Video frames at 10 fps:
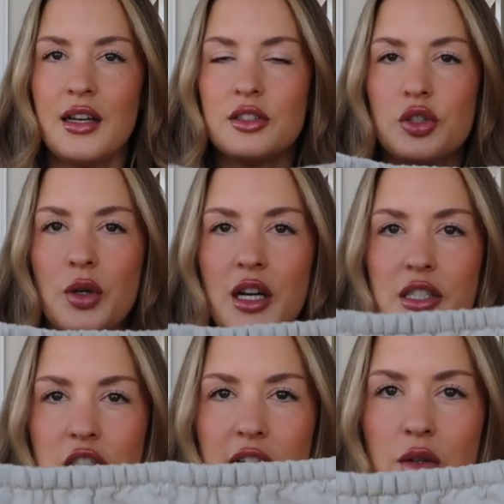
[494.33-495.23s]

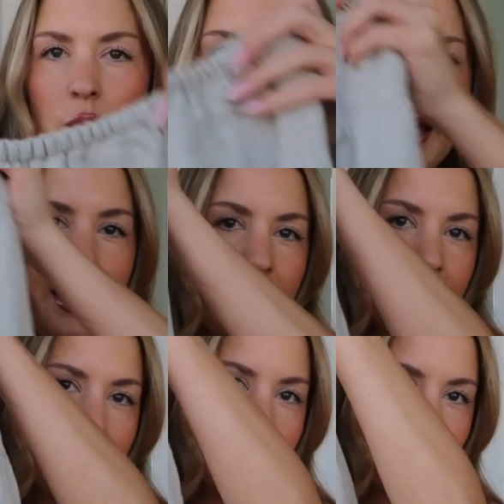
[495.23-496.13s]
drawstring
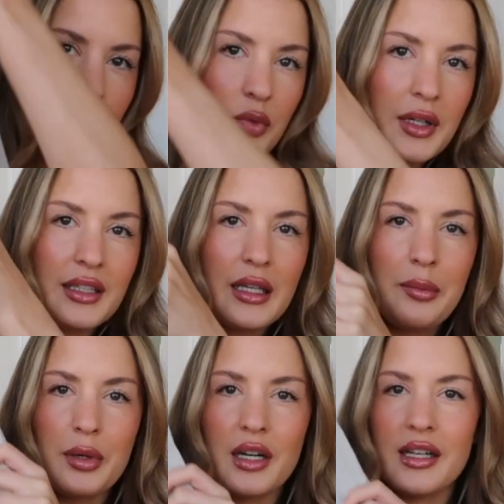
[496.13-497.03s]
waist, this really
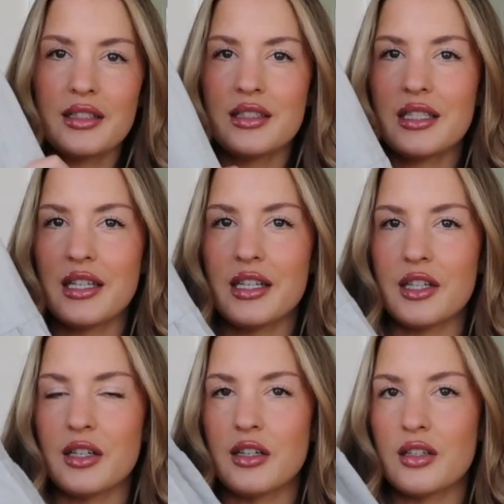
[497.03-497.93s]
pretty
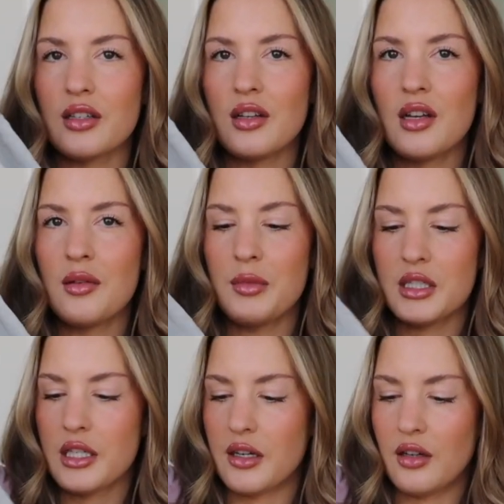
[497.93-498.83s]
tiered
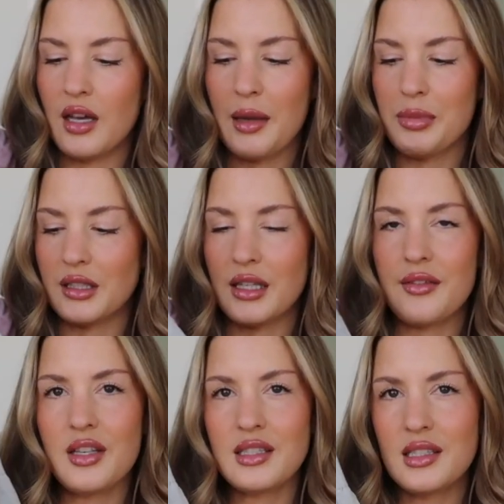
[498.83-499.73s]
material. I
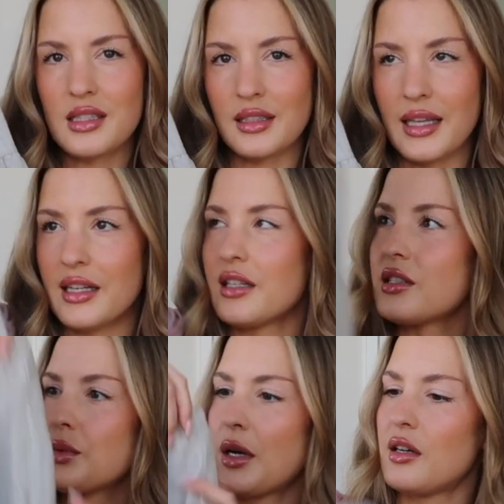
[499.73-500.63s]
believe this is linen
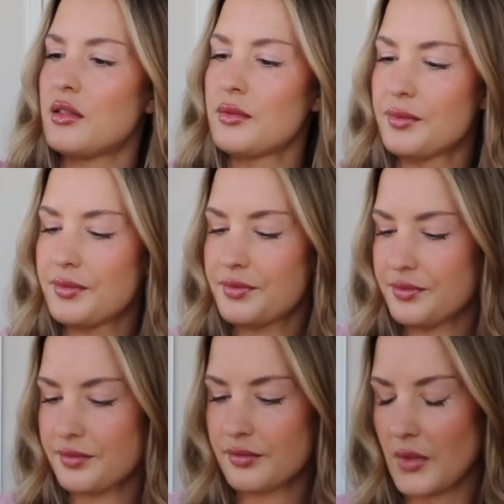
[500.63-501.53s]
as well.
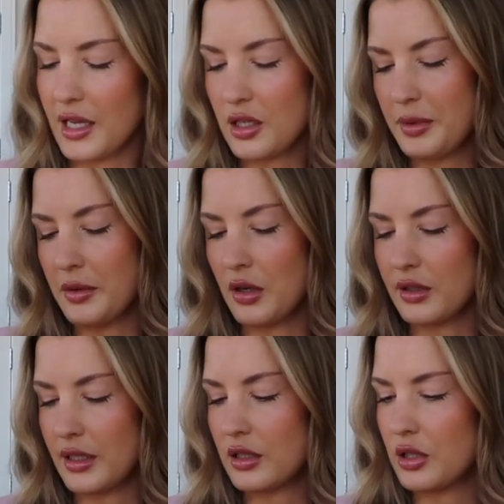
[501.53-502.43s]
I could be wrong
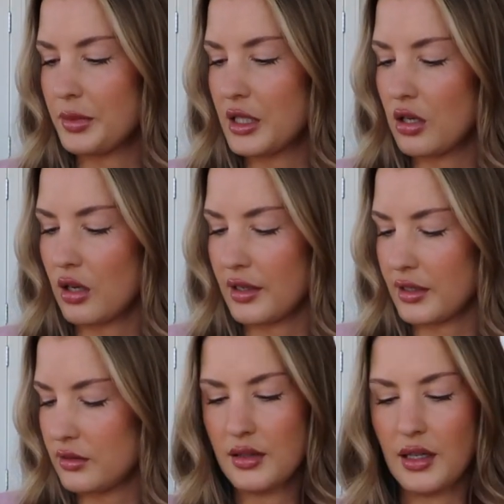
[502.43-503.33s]
and it could be
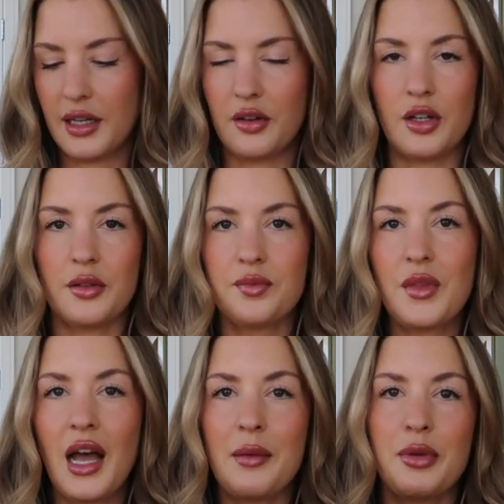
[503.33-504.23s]
cotton. I don't know.
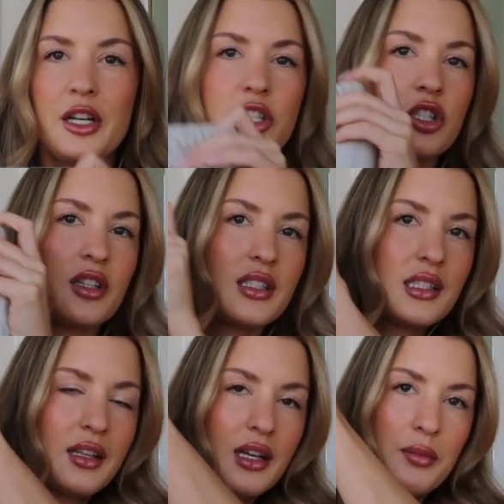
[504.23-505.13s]
I'm pretty sure this
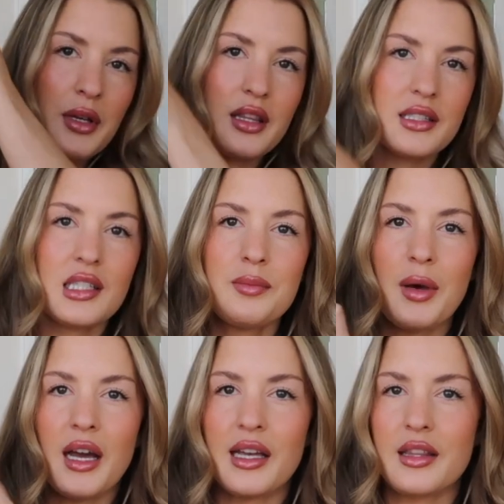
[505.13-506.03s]
is linen, but this is
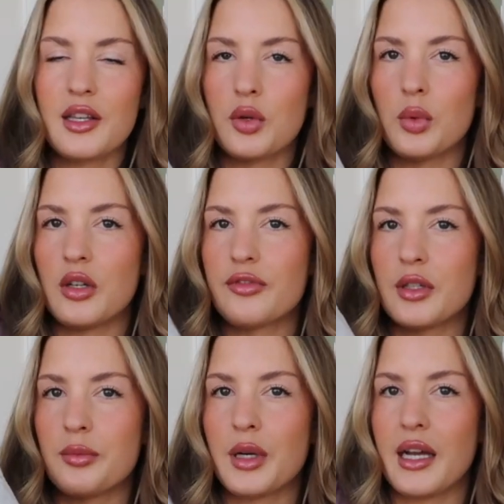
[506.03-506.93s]
by their
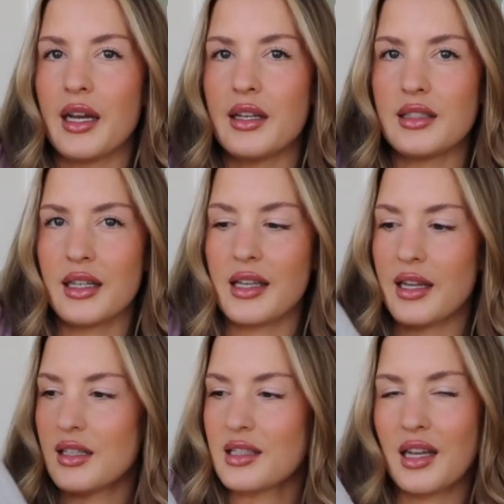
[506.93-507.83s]
Wilfred brand.
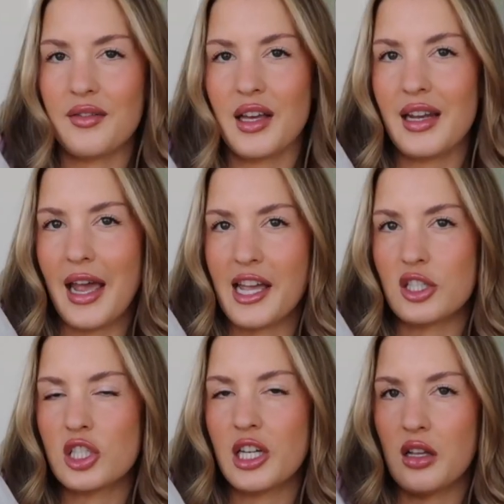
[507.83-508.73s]
Again, it's kind of that
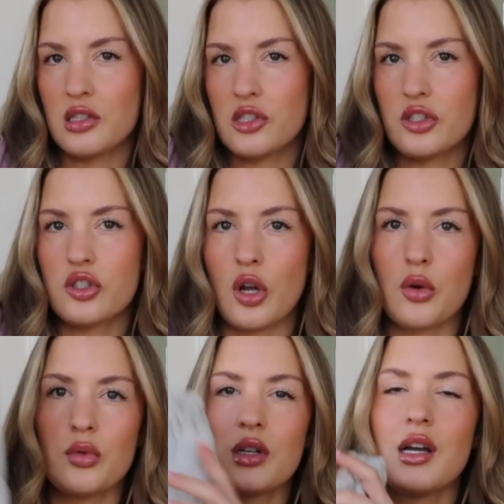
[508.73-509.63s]
eggshell
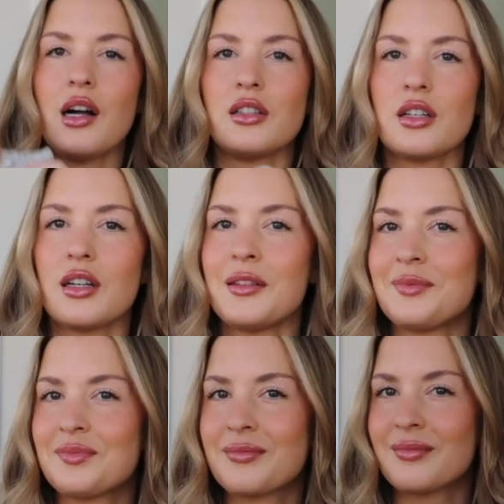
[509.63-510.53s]
stone color.
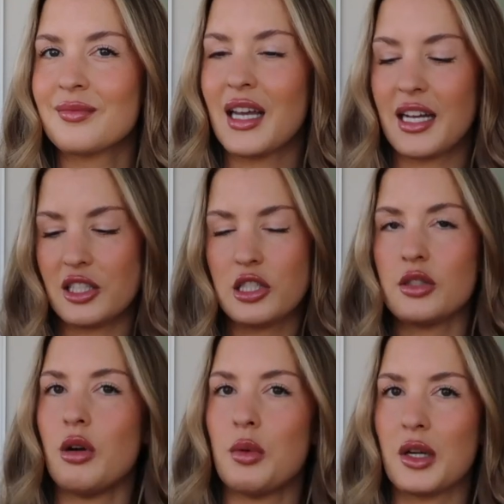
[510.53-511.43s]
And I just
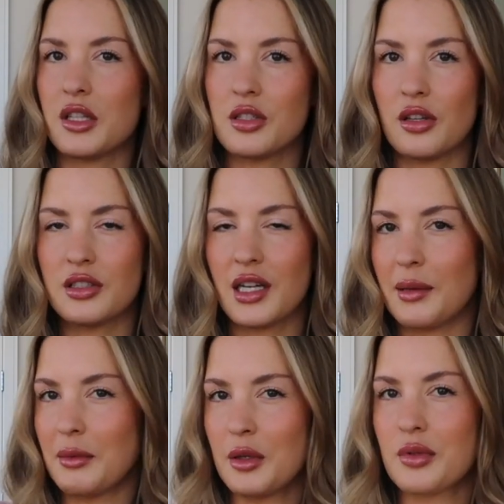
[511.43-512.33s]
know I'll wear this all the
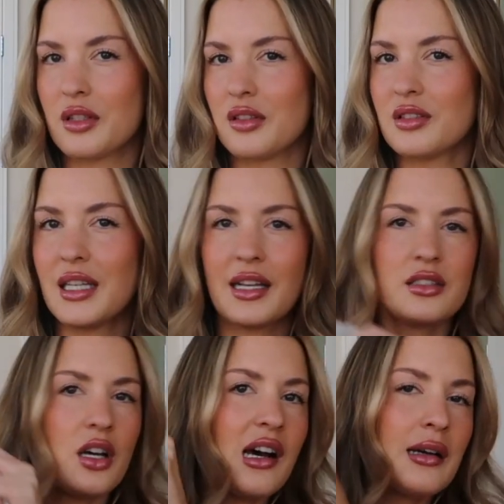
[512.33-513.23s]
time, like with little tank
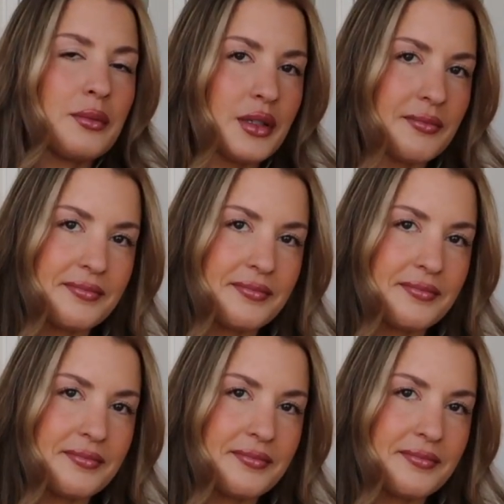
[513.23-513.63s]
top.